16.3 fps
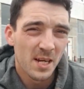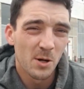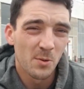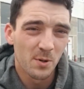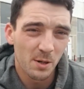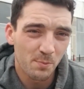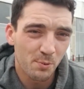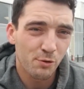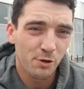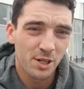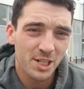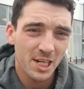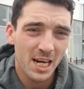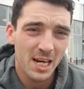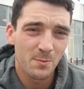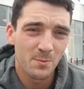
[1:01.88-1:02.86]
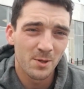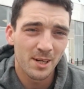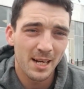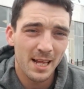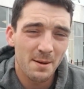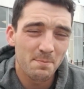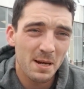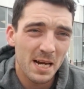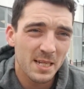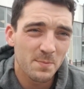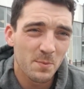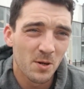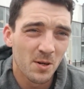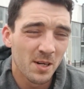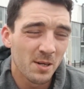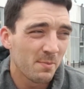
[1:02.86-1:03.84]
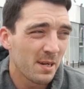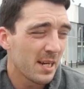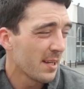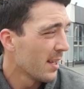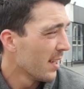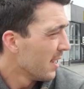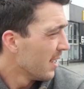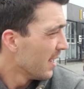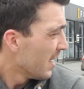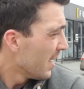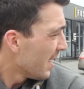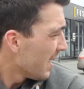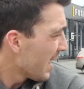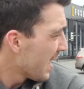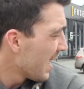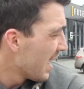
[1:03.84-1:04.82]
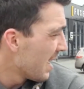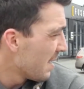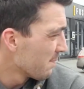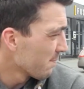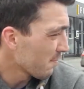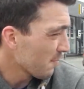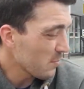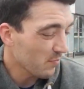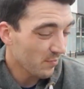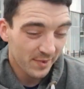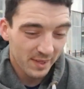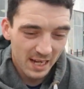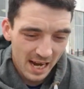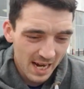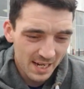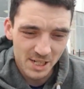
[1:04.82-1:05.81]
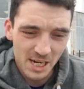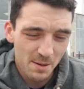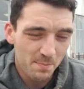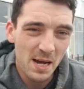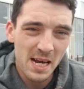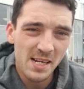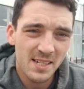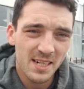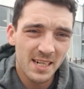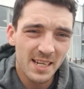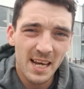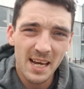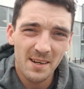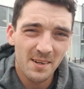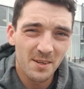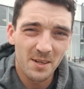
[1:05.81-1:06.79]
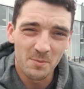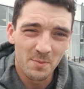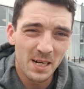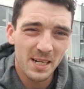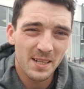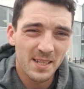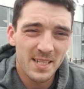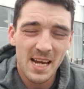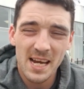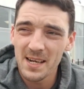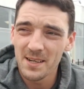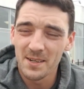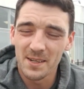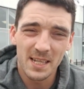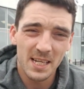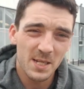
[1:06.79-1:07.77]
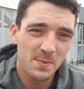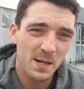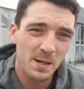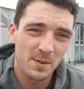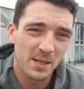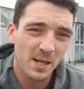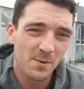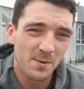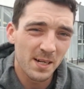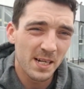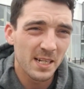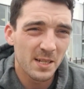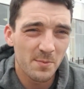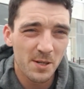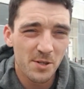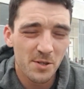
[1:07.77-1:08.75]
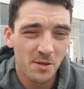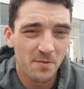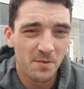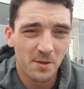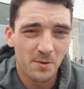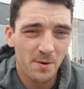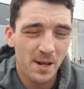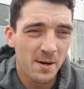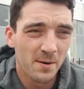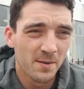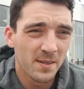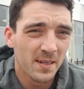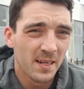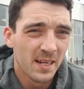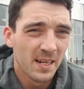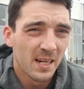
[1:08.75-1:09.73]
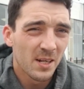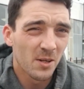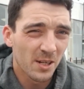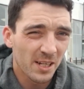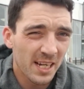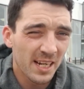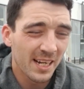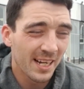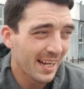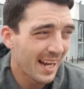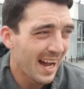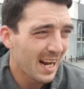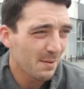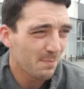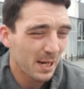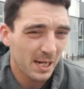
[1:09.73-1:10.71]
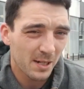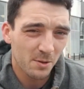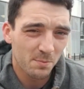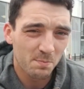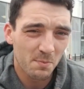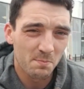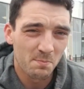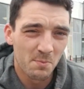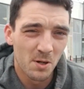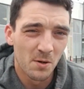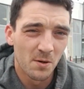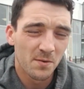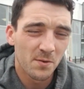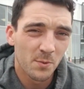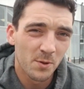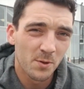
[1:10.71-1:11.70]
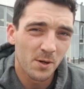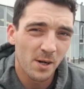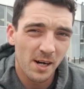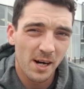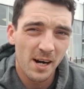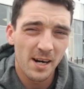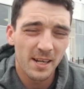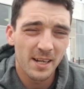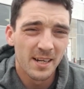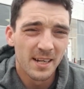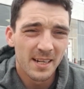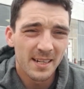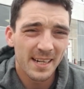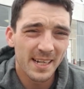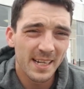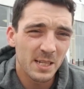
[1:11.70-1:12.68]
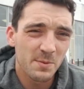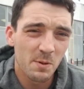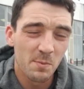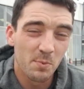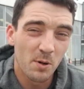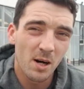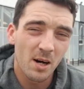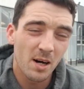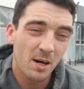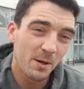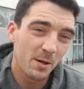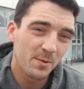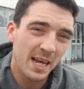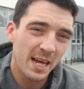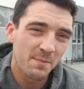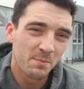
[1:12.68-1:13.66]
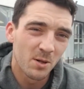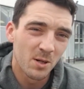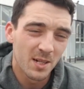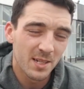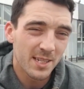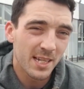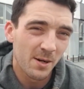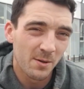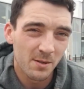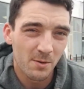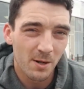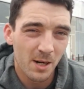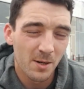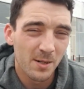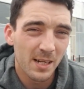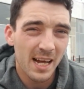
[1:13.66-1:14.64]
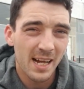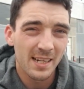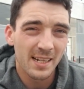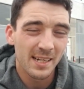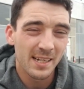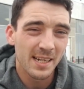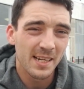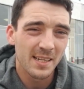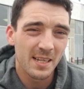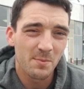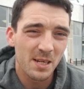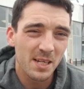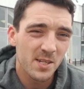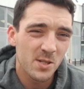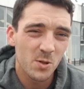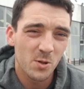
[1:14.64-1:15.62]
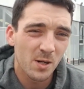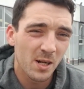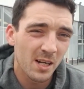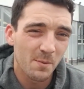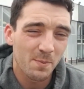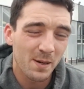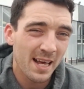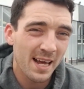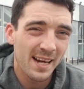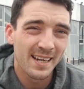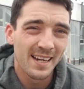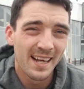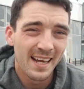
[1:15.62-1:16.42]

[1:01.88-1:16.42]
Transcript: who would appreciate one of them beds behind me. And I'm here to say, like, these people don't need to be shuffled around like Kinnegad picked up and moved to another area. They need to be brought about 10 miles down the road, and they need to be stuck on a plane